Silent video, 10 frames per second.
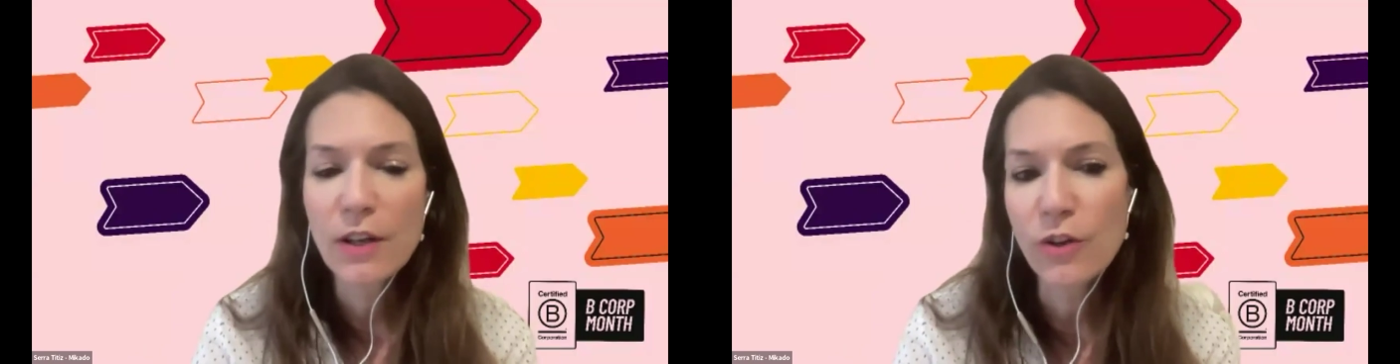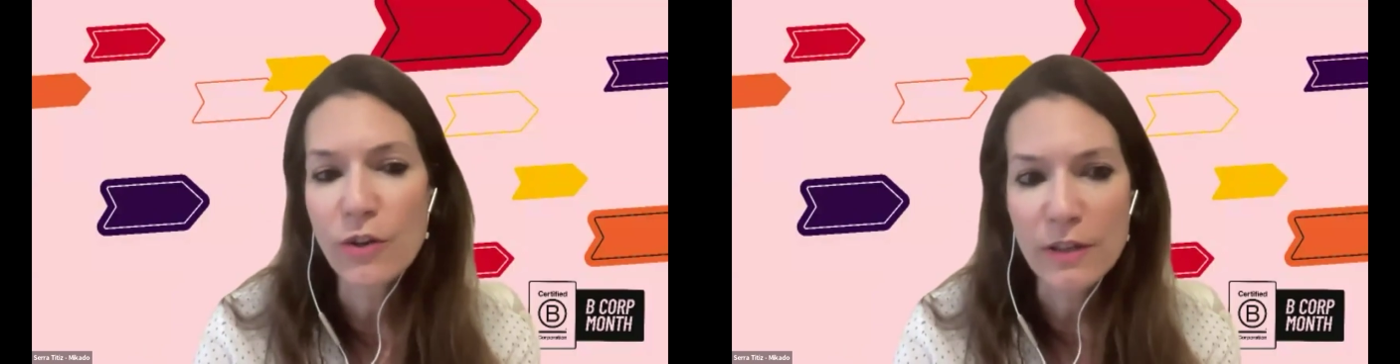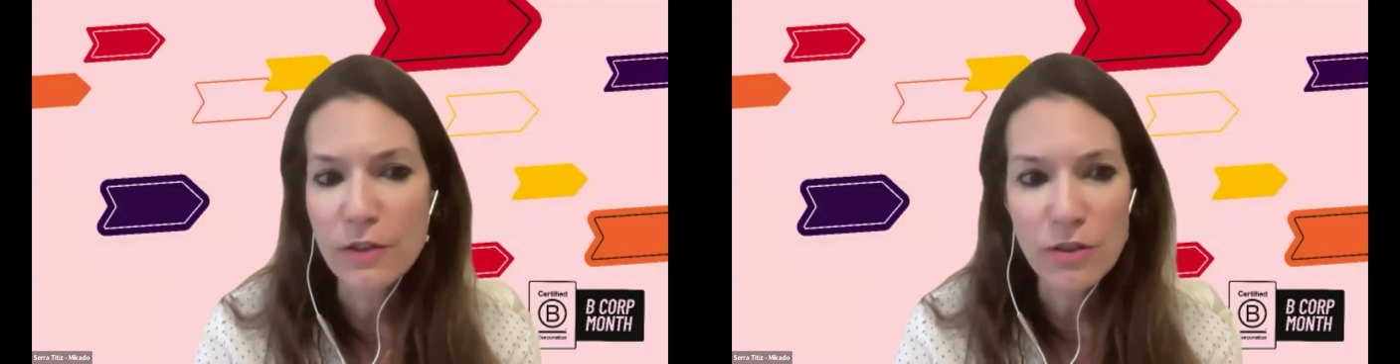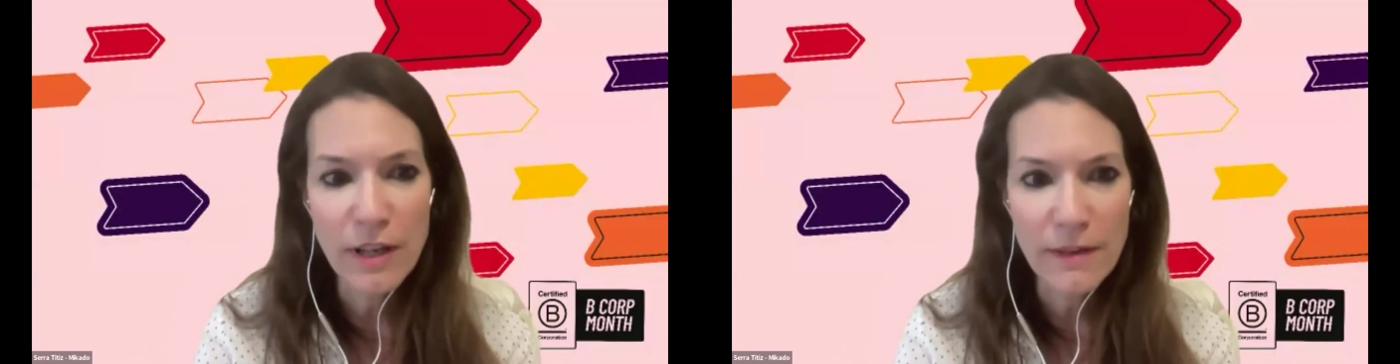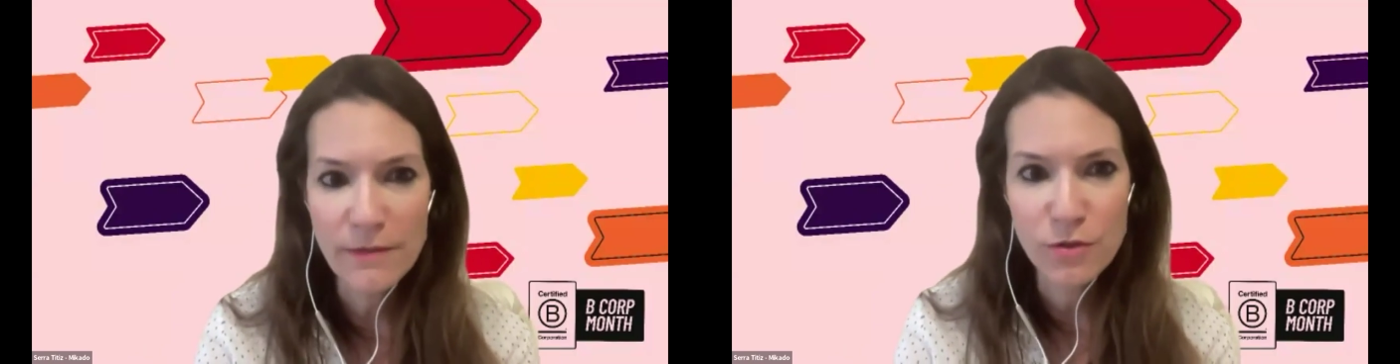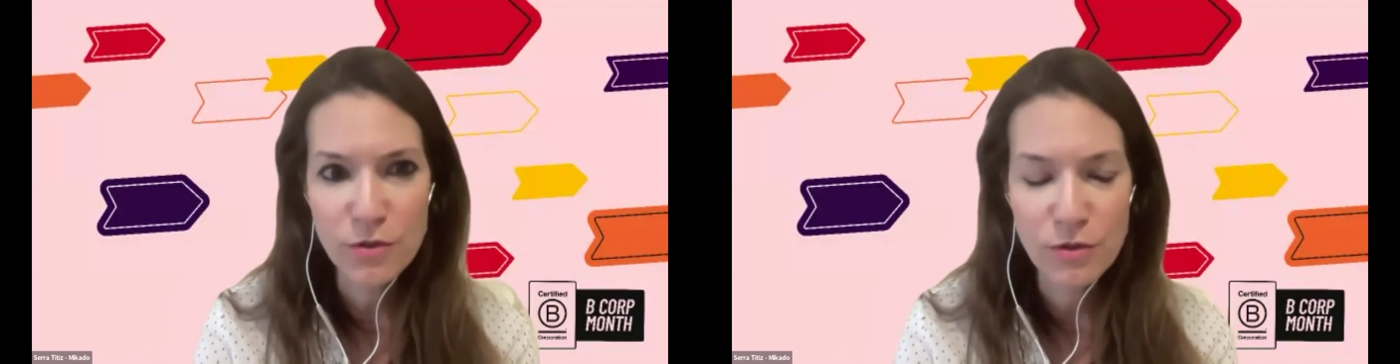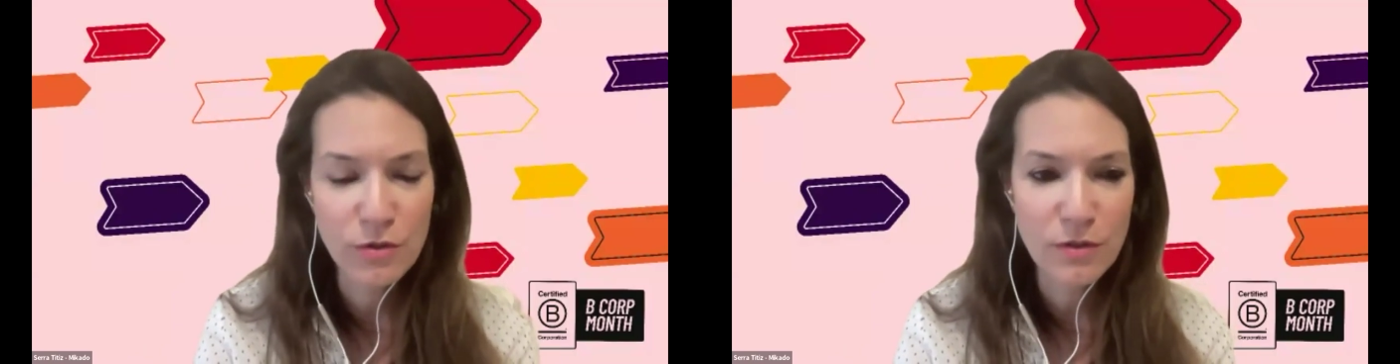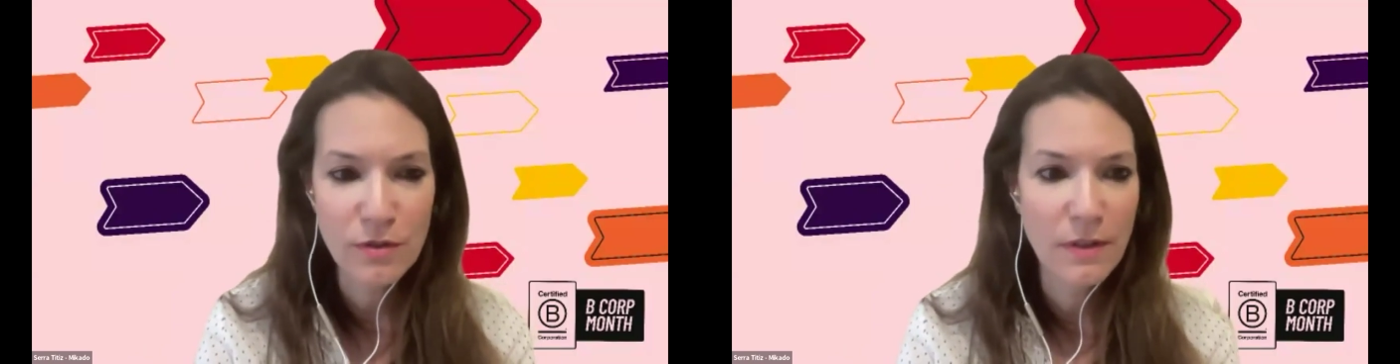in a hurry. You don't have
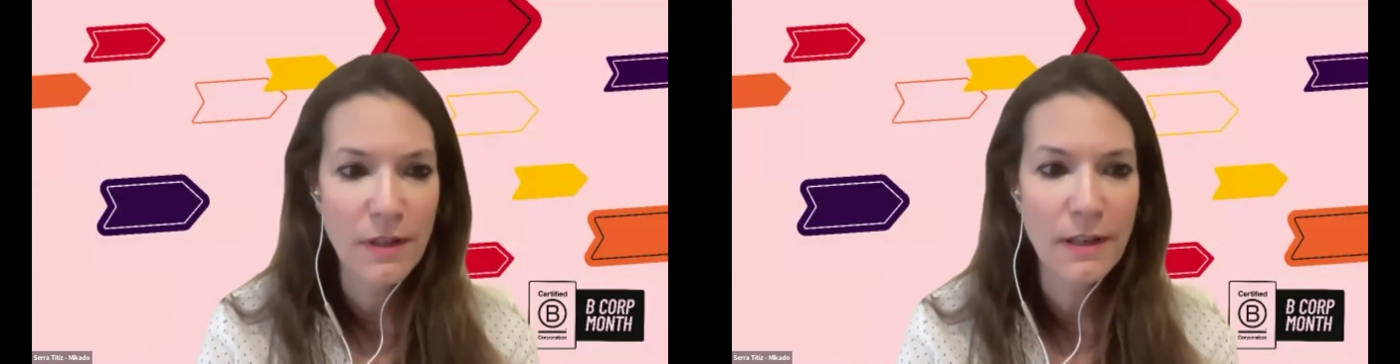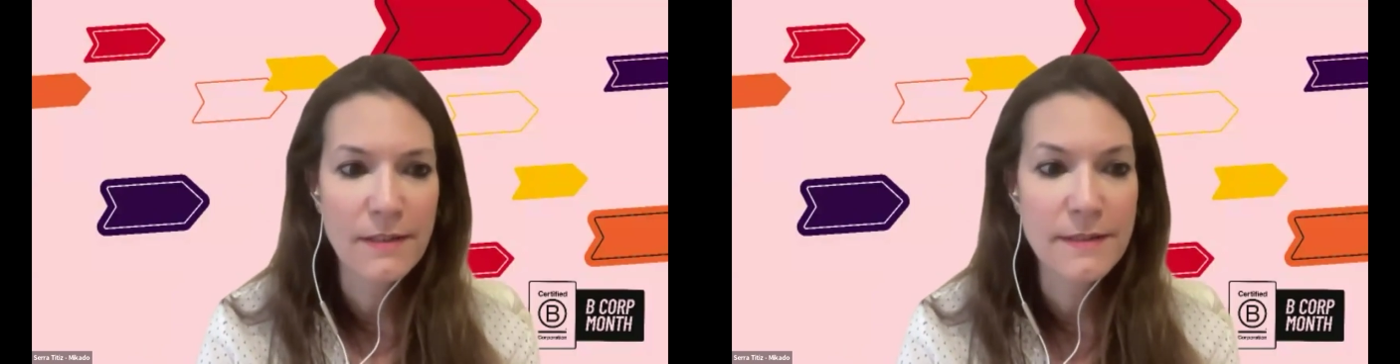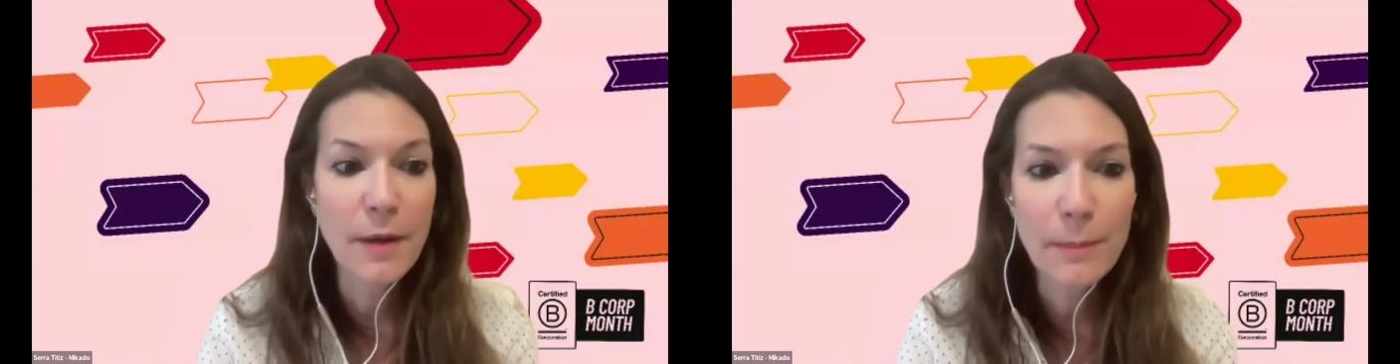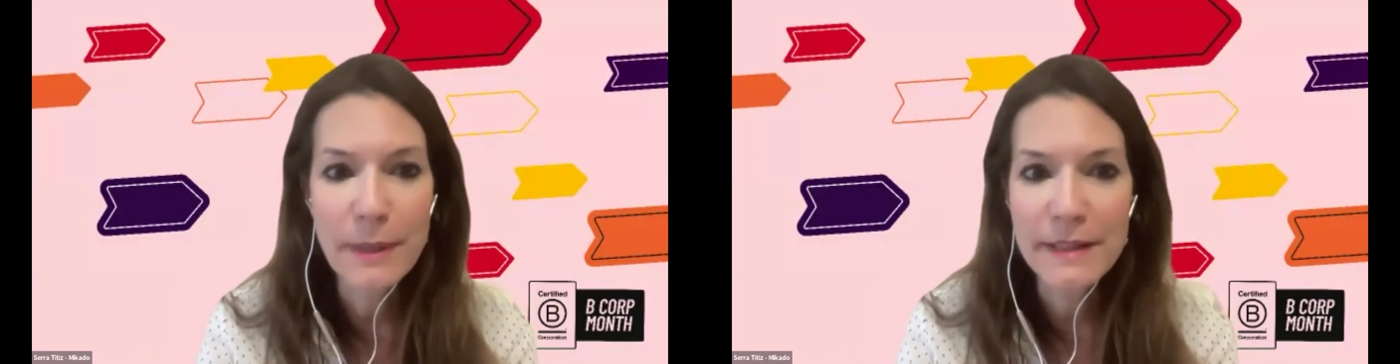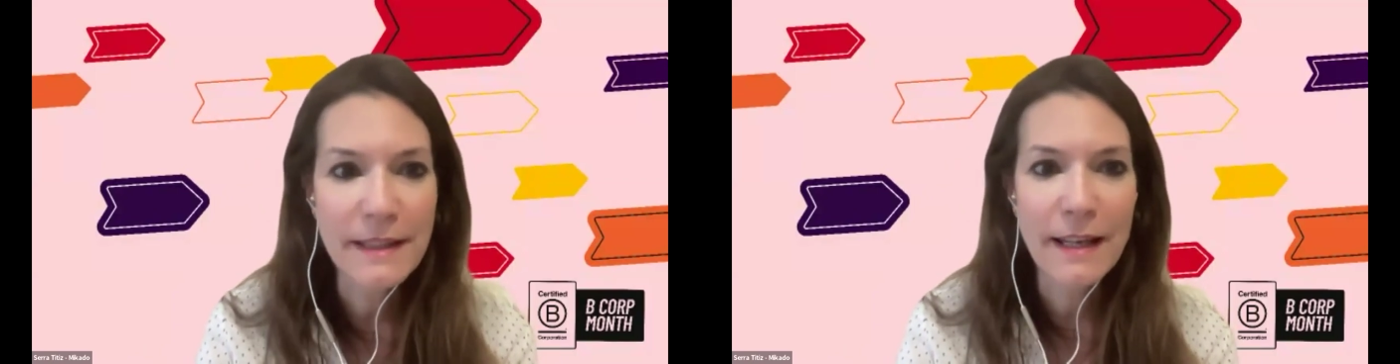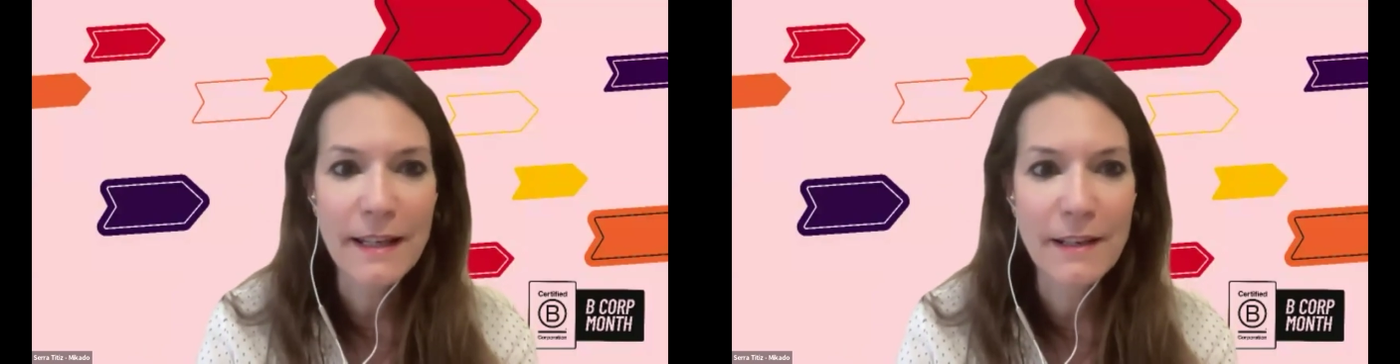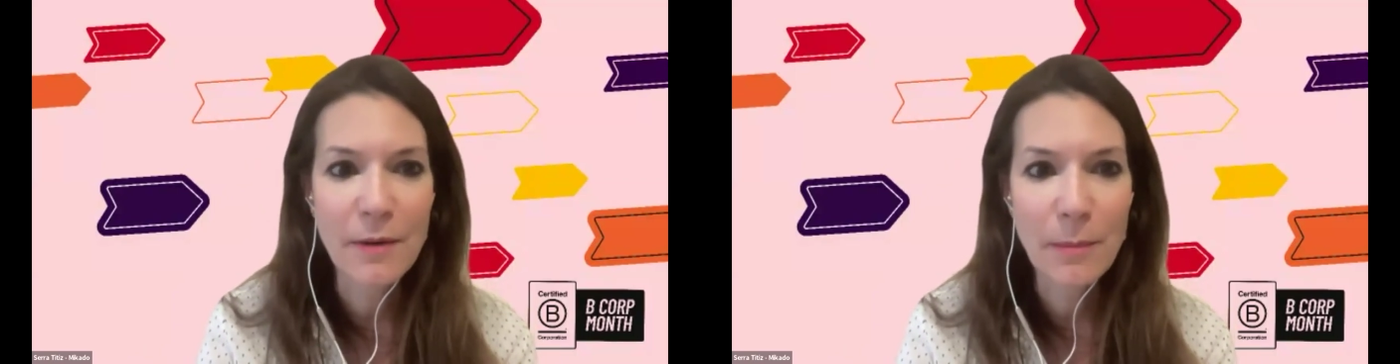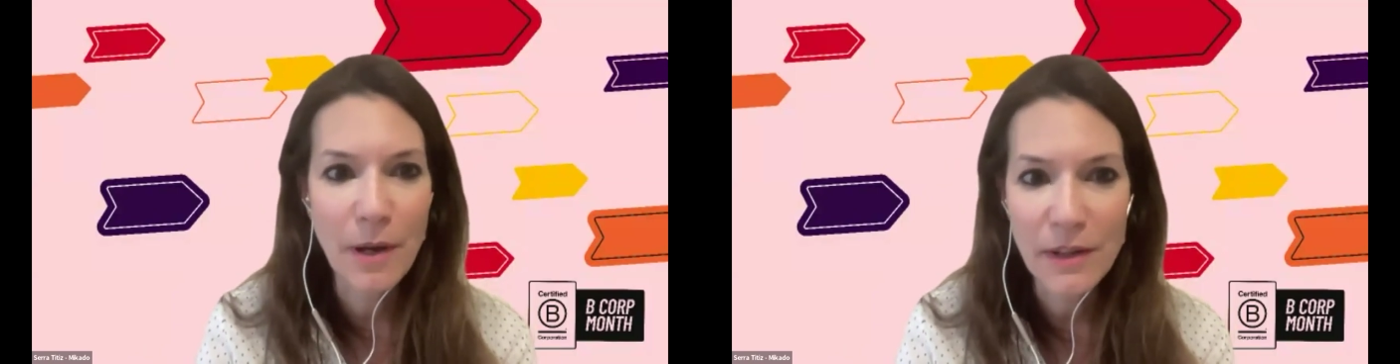to submit like in a
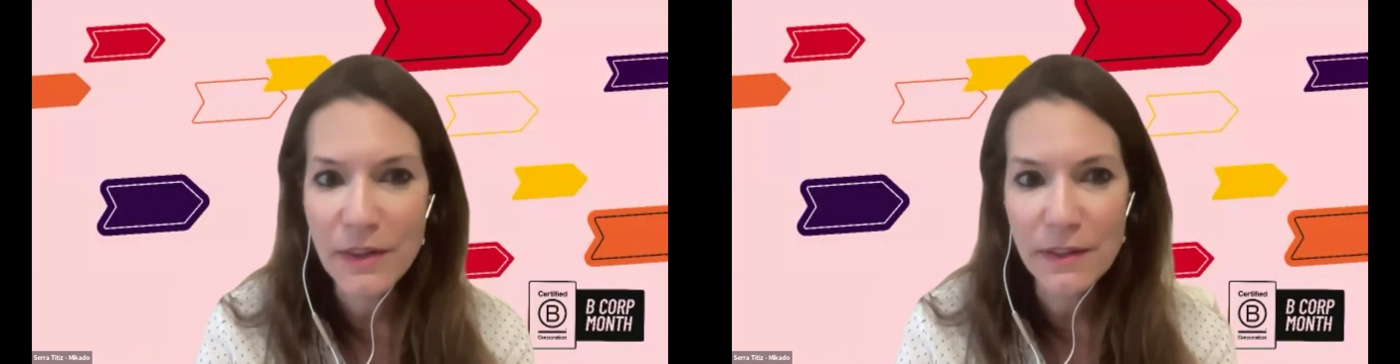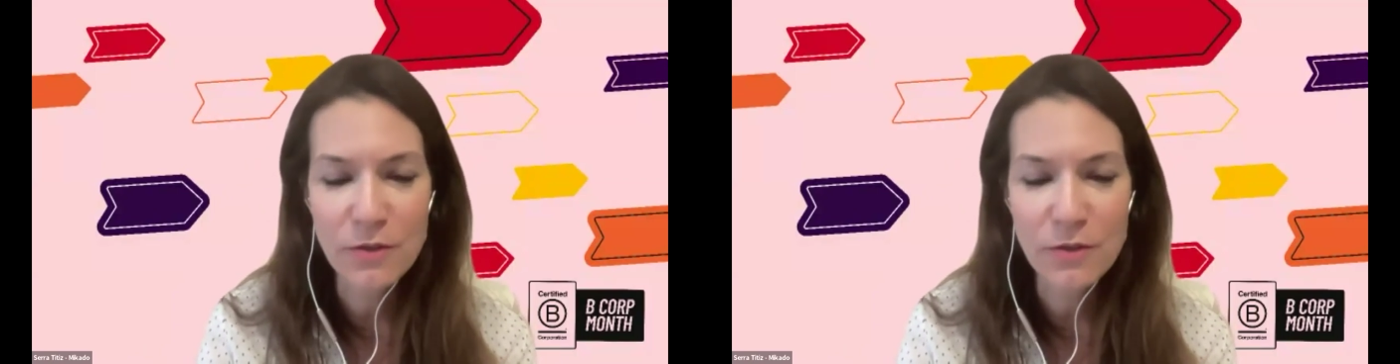month.